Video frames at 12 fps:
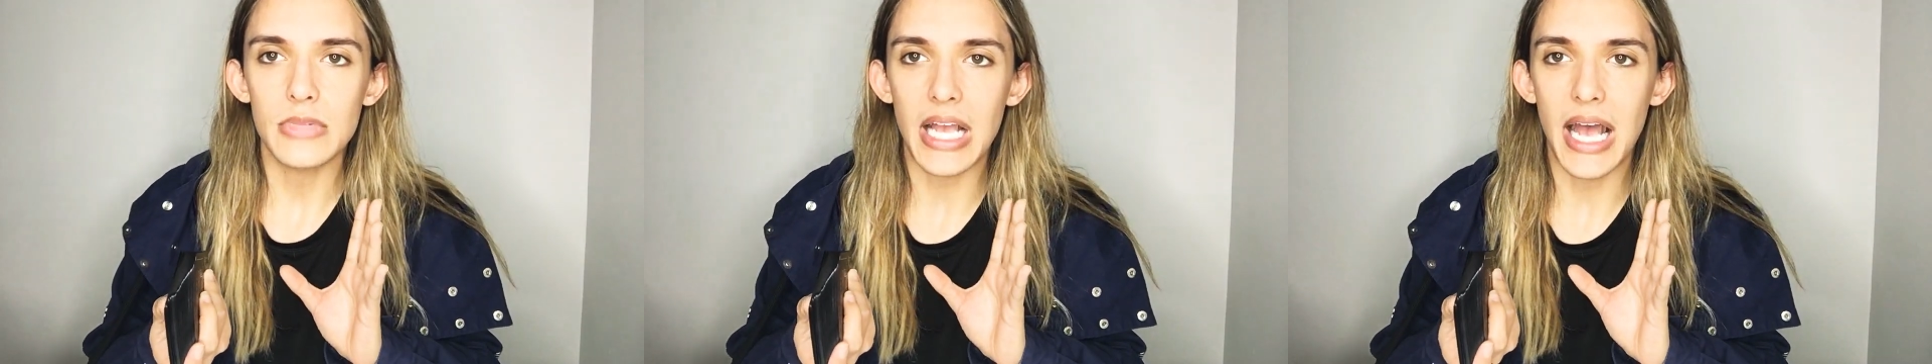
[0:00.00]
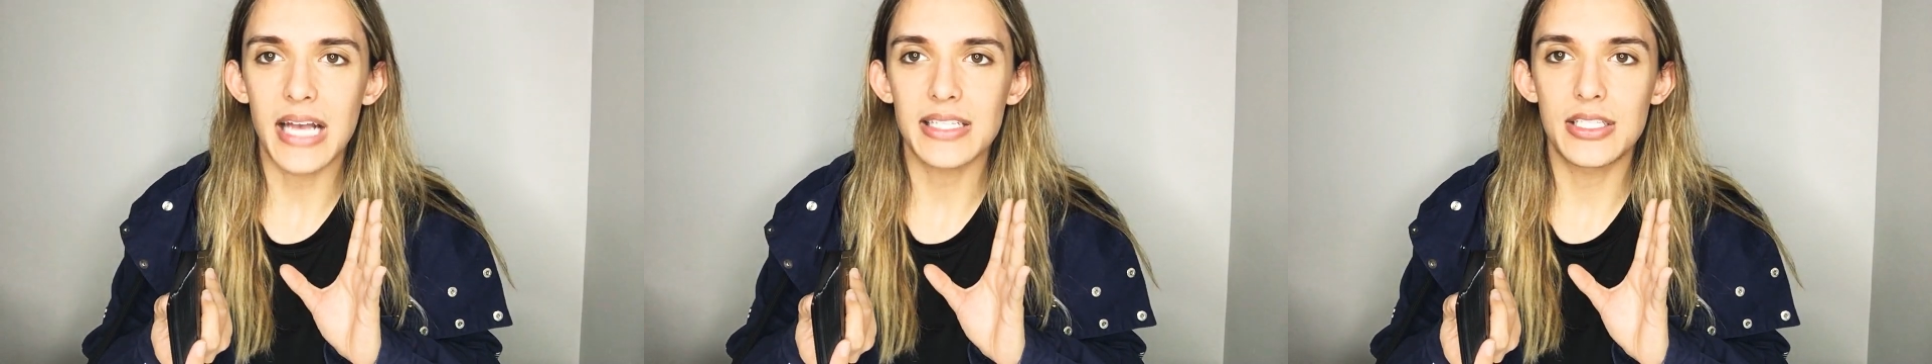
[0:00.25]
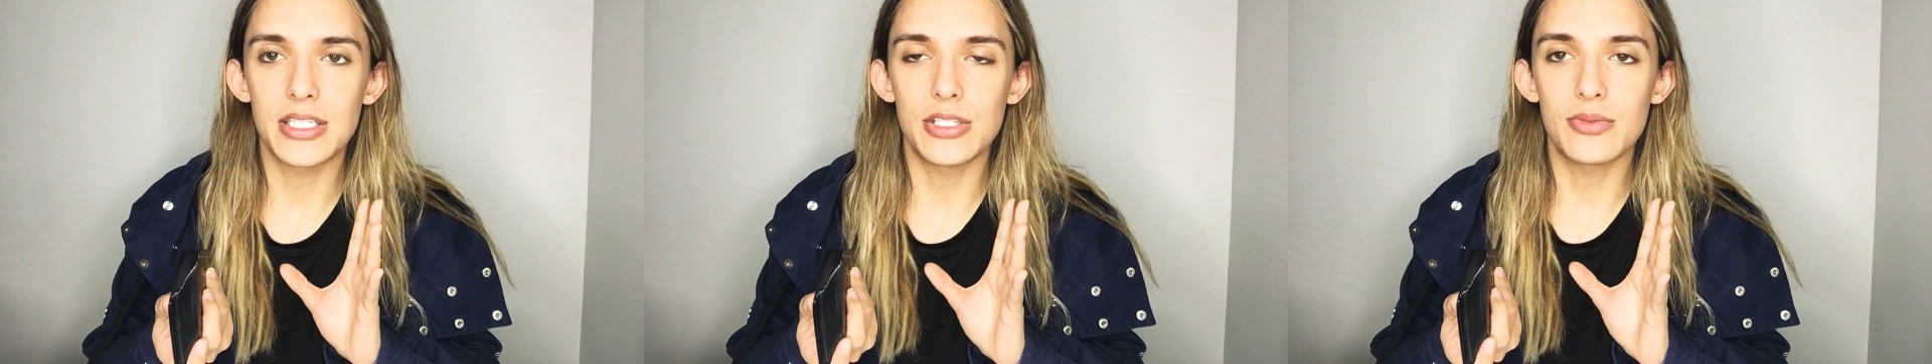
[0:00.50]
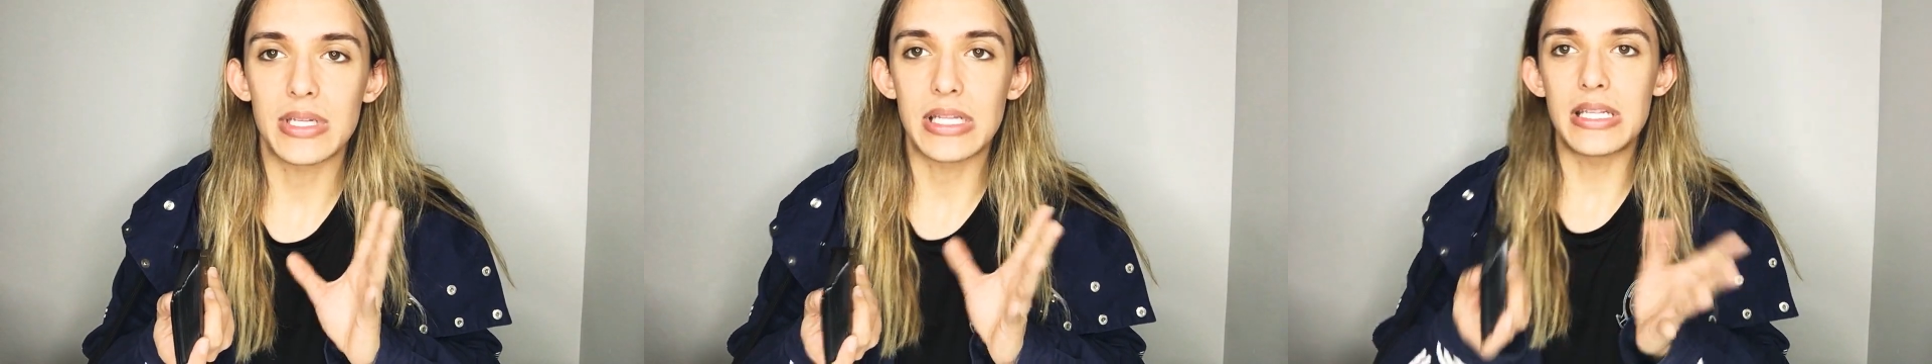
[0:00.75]
it has to
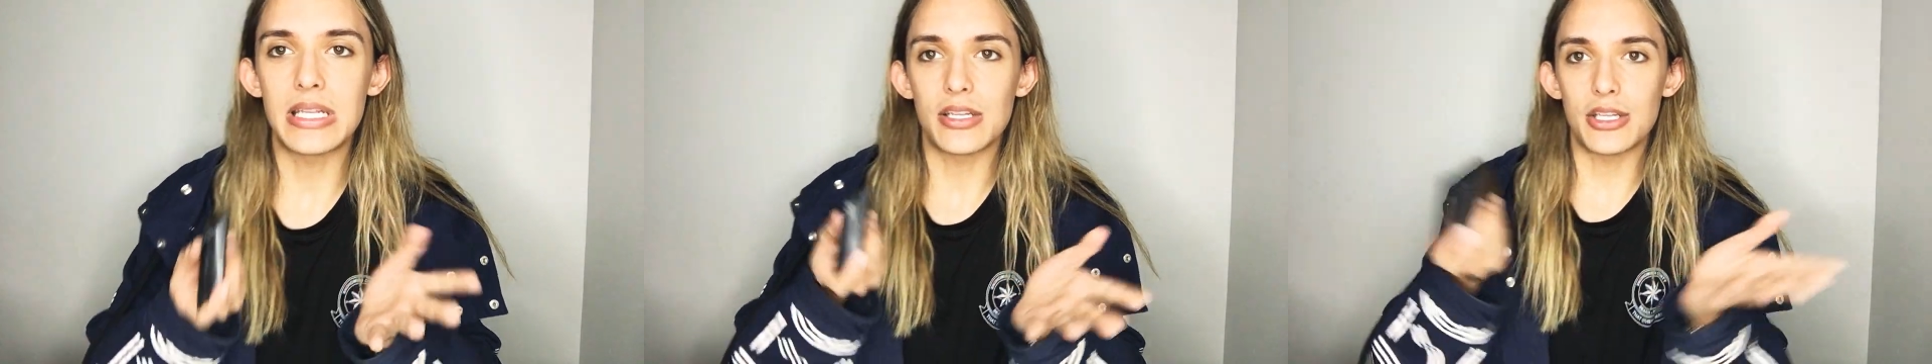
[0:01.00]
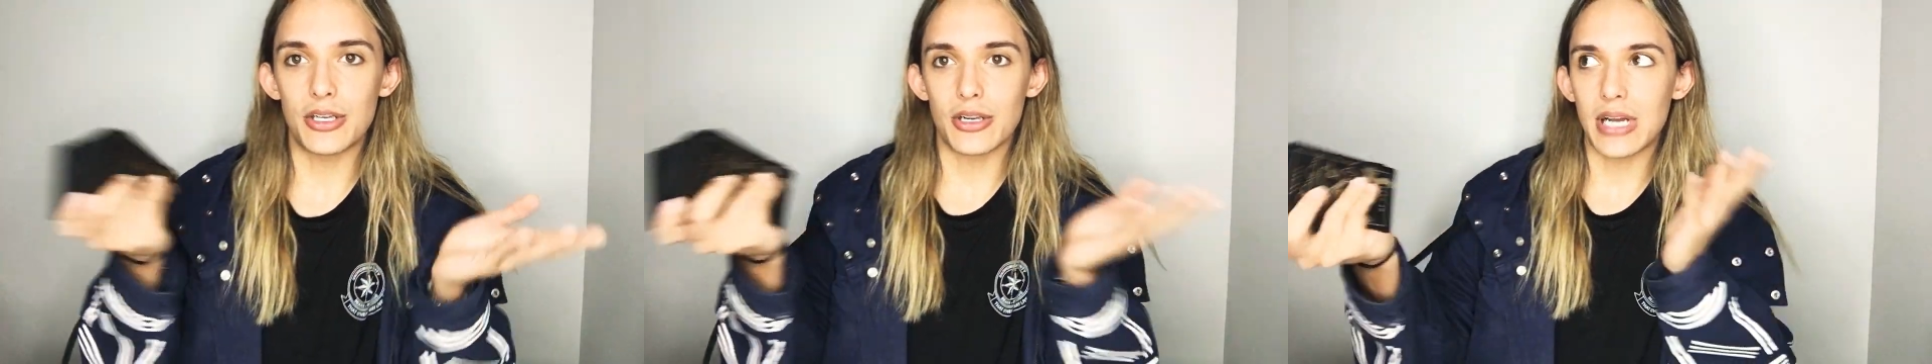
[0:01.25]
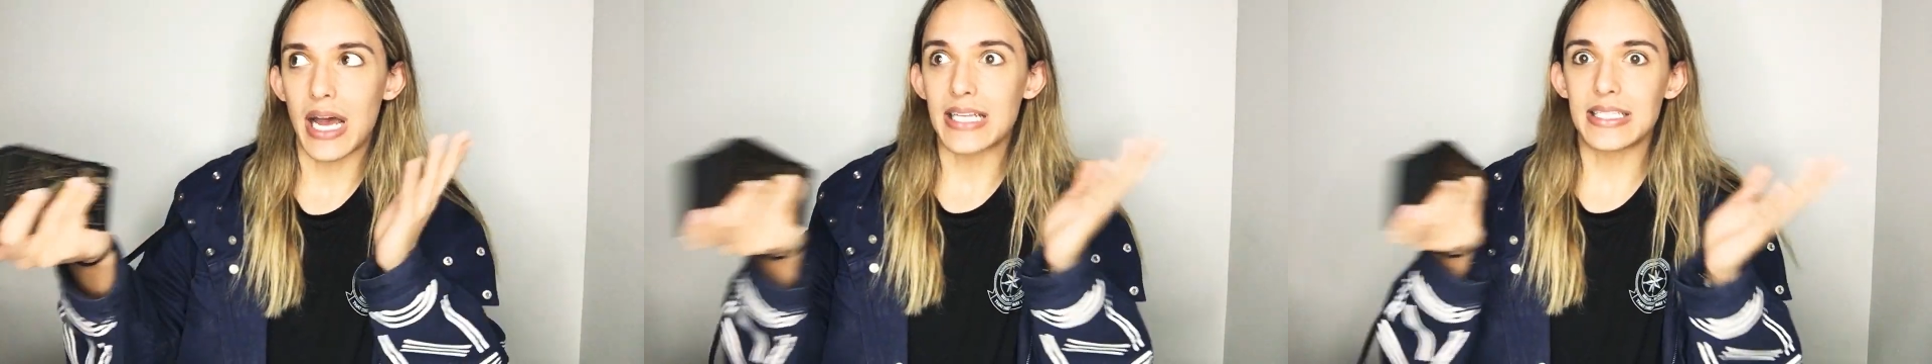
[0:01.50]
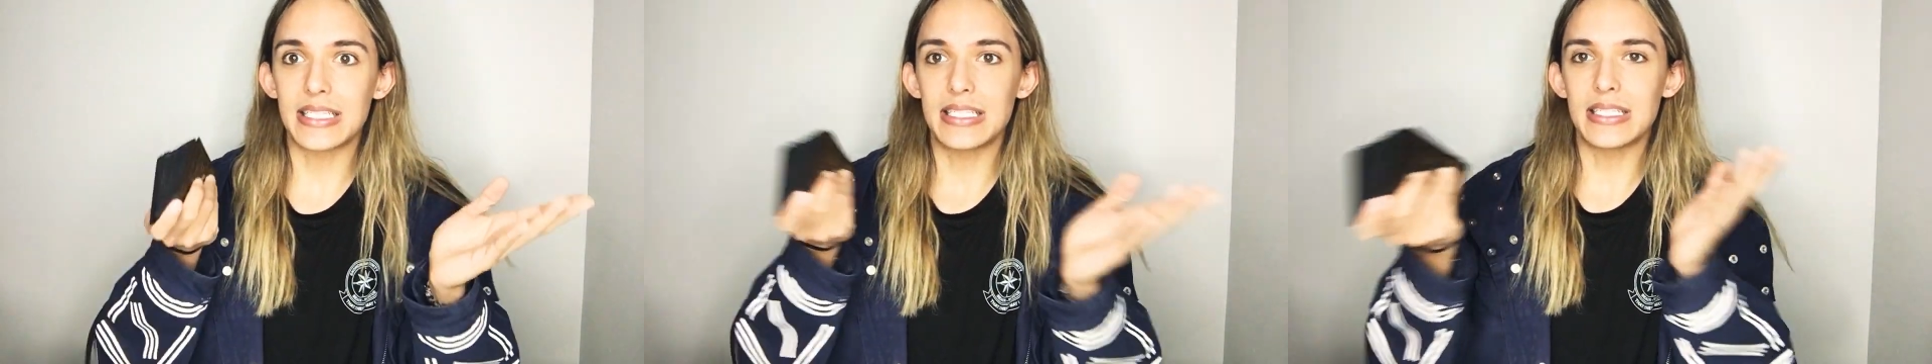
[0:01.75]
do with your
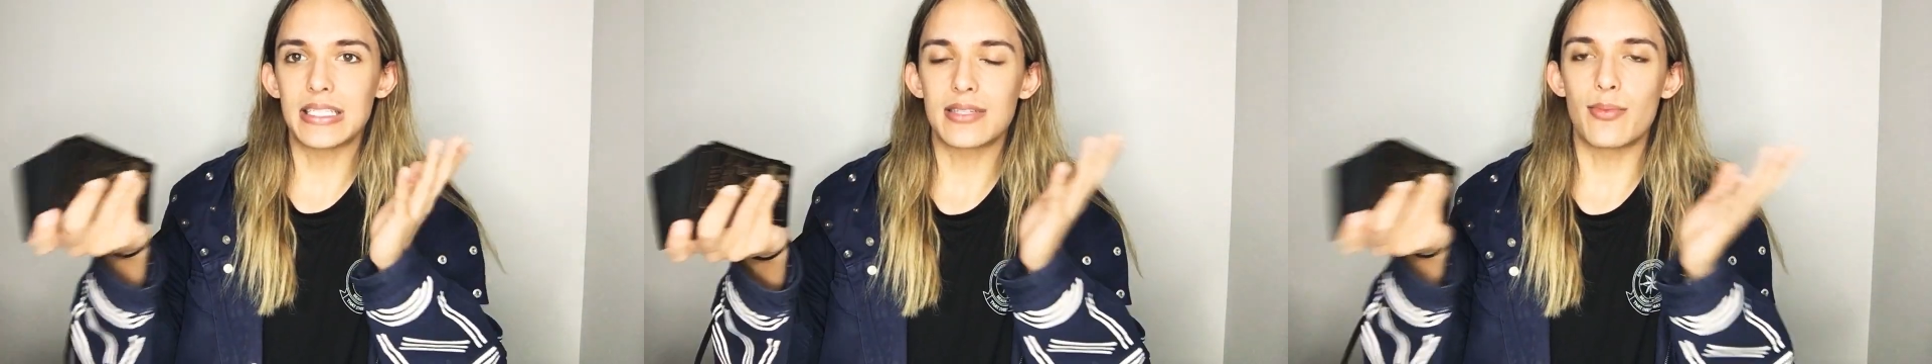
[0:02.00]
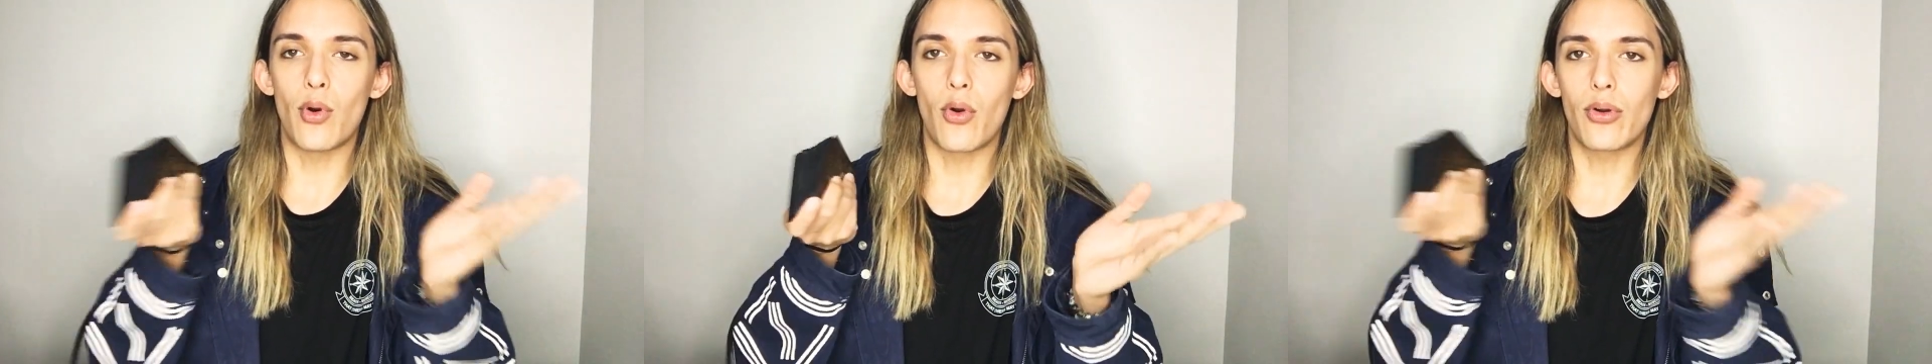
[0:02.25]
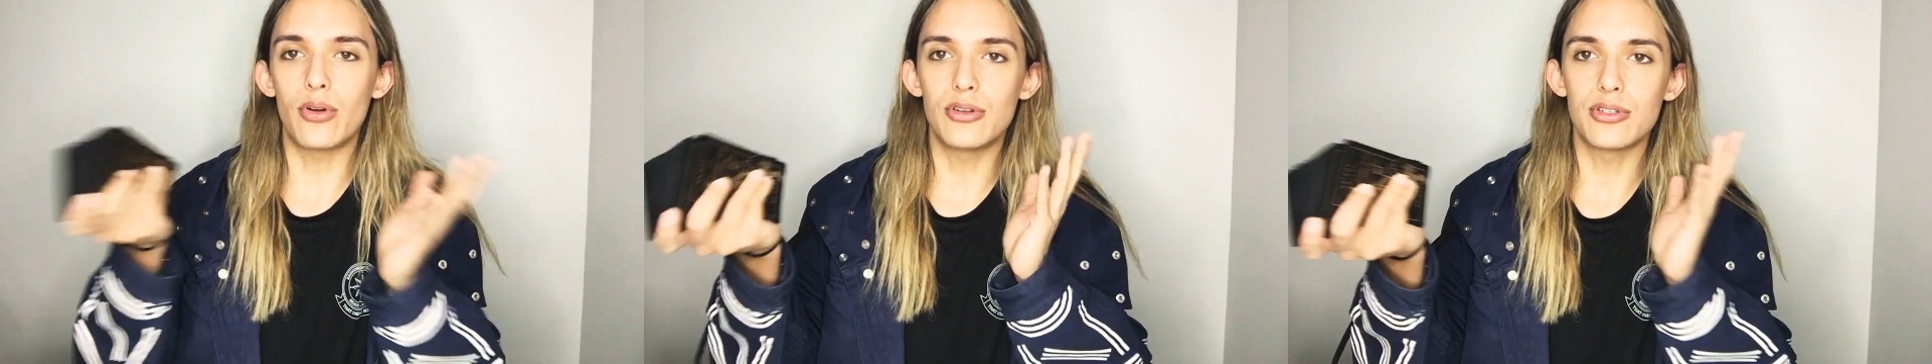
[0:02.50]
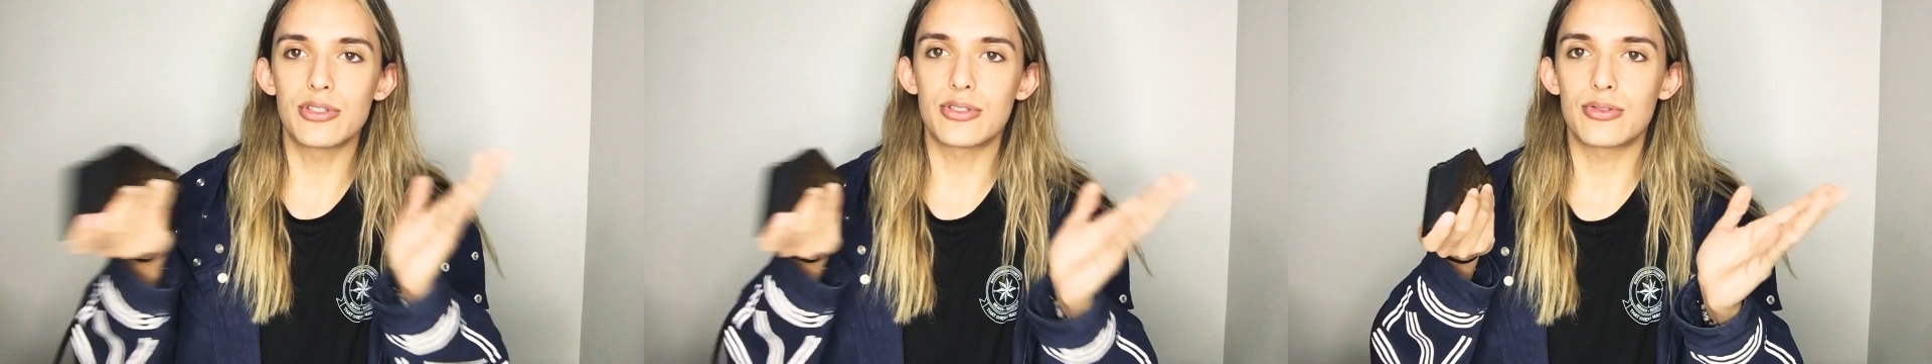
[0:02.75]
guys's
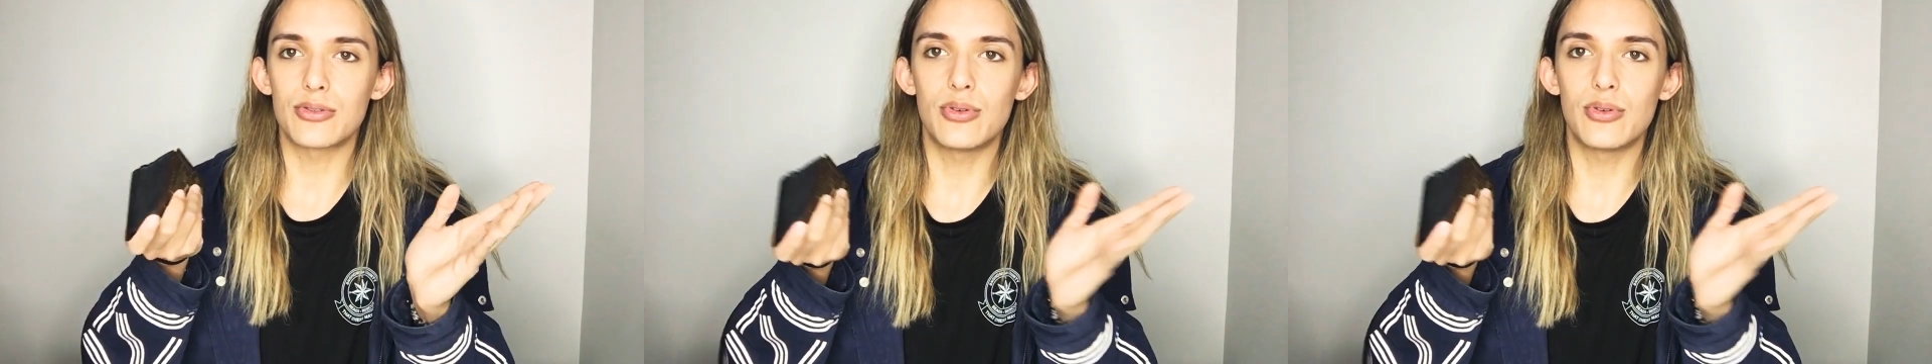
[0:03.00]
morals.